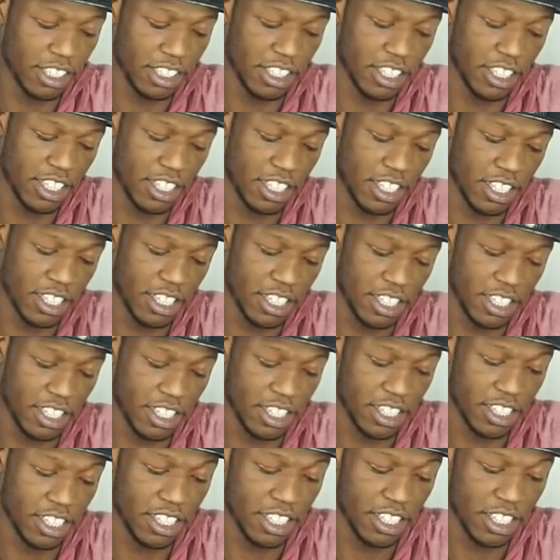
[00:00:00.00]

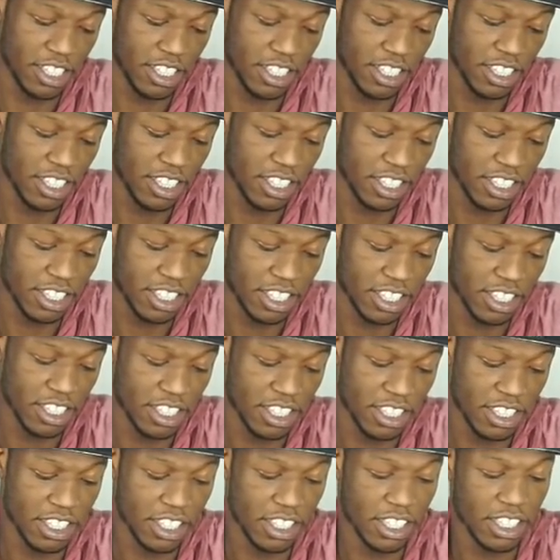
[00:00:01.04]
No words are spoken by the person on screen.